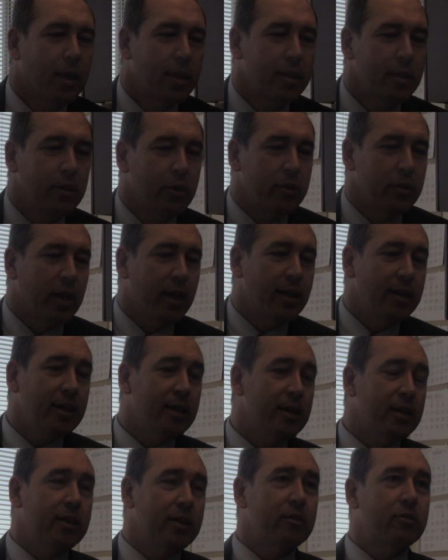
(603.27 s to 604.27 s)
the
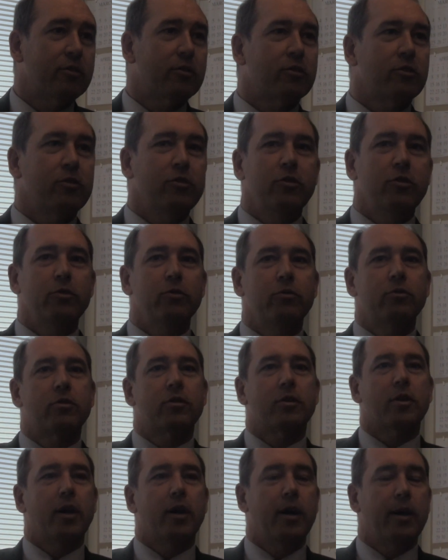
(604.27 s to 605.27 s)
idea is you
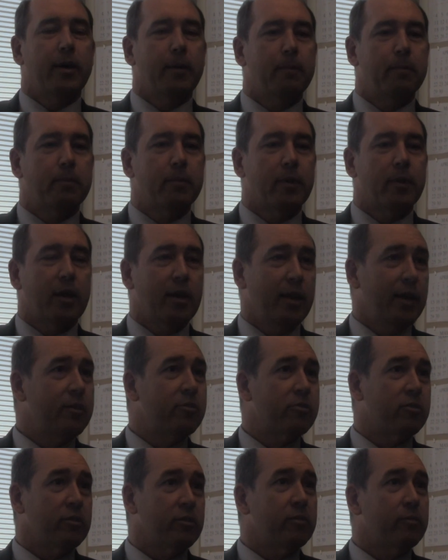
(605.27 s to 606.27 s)
use a
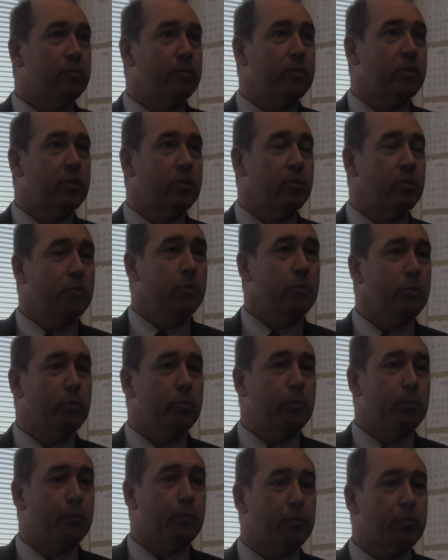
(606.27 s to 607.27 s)
laser to
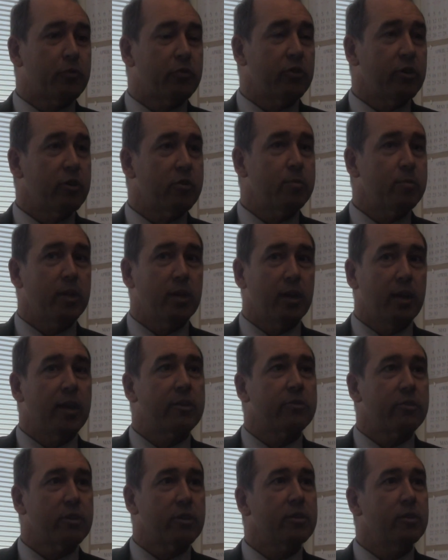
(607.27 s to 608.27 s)
transmit
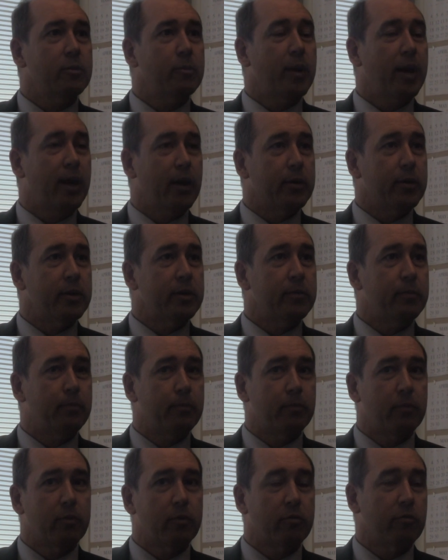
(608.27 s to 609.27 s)
electrical power
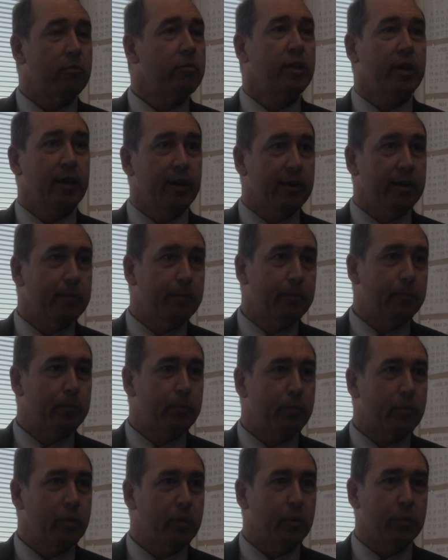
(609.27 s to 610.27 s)
through the air,
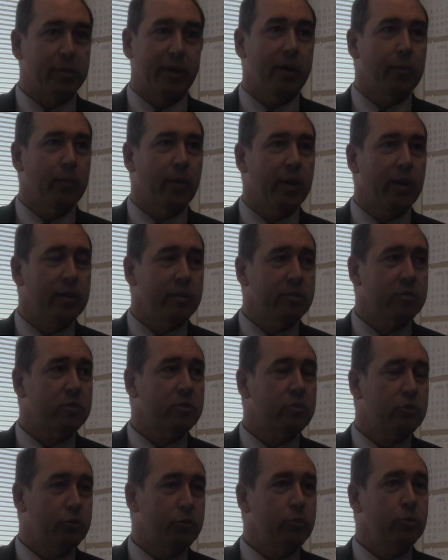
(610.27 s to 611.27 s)
without wires,
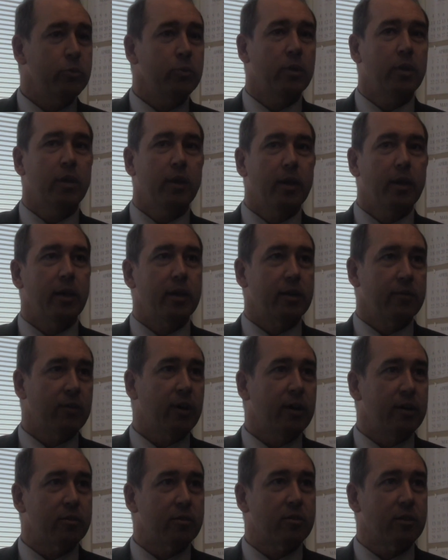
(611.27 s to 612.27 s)
to a
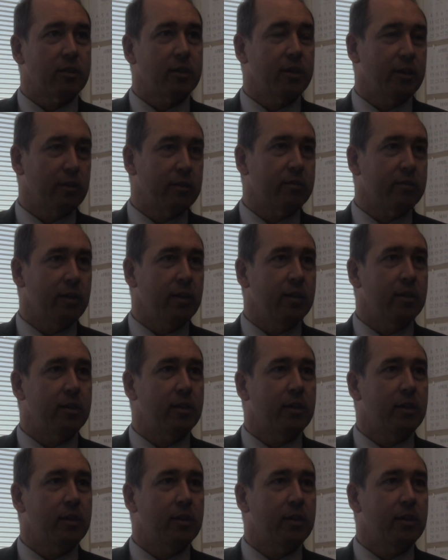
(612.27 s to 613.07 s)
device at the other end